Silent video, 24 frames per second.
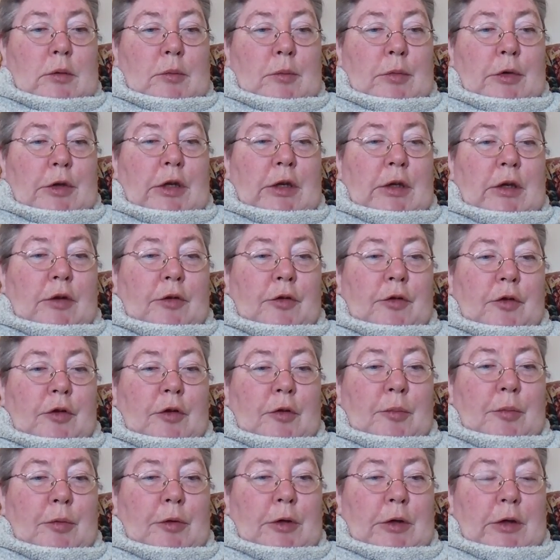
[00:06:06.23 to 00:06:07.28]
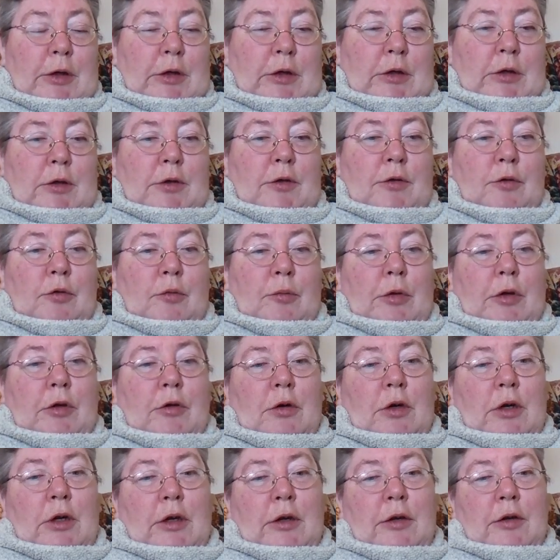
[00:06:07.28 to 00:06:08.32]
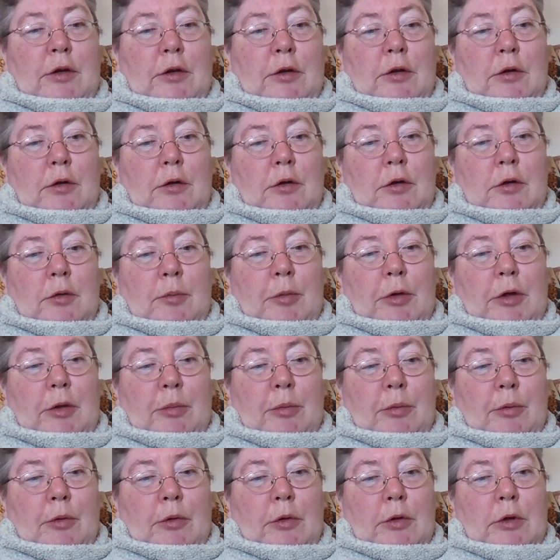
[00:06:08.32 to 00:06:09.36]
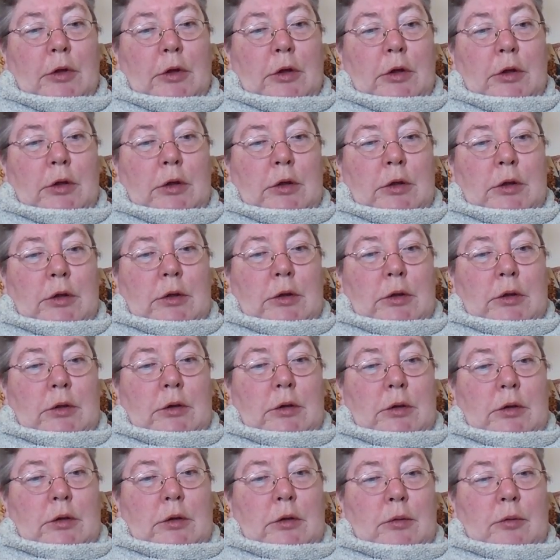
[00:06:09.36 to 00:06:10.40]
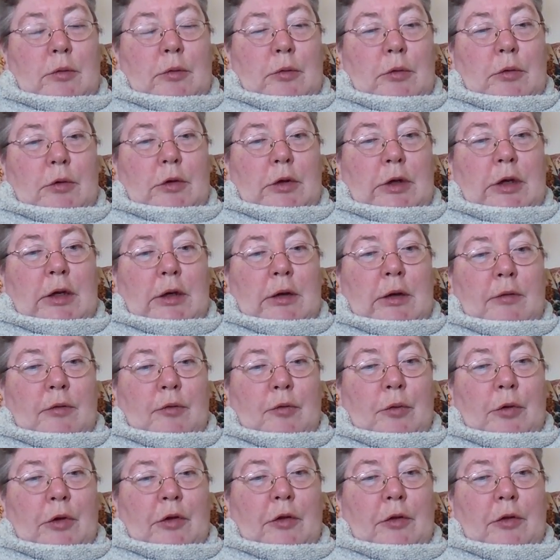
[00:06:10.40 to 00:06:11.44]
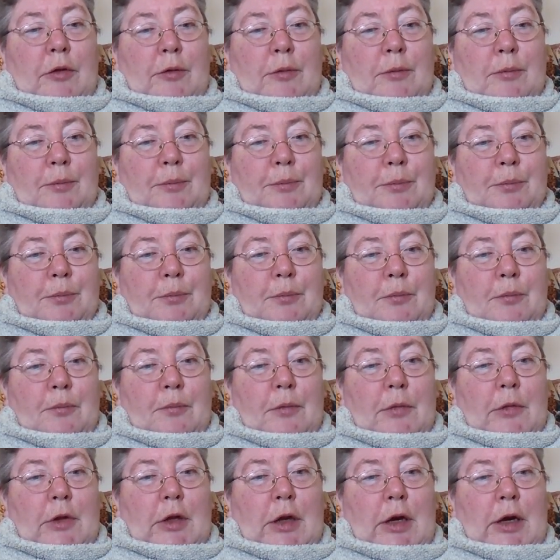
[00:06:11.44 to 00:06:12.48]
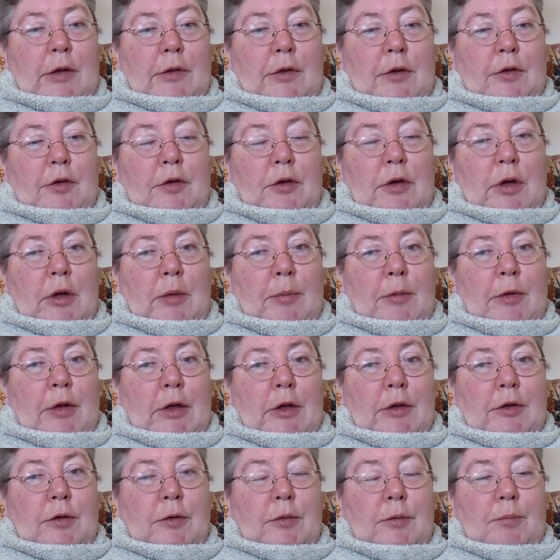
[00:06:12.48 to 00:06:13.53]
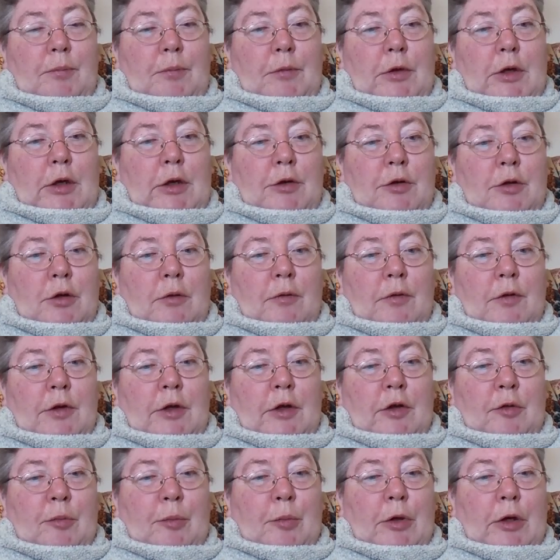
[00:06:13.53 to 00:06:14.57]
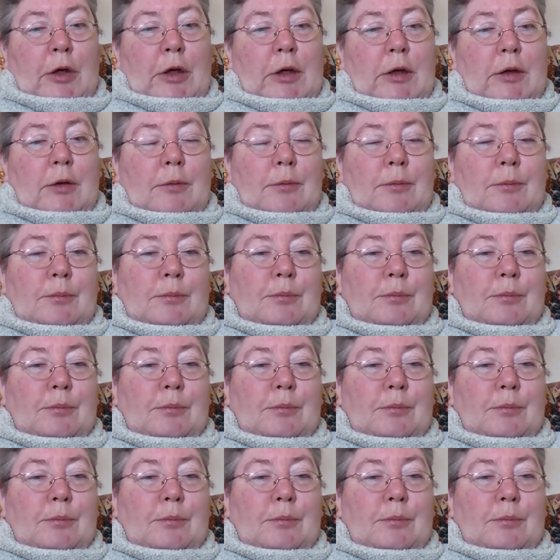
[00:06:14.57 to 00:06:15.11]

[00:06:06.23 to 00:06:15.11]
But he doesn't appear to have been related to the people he lived with at the time that he drove the death bike.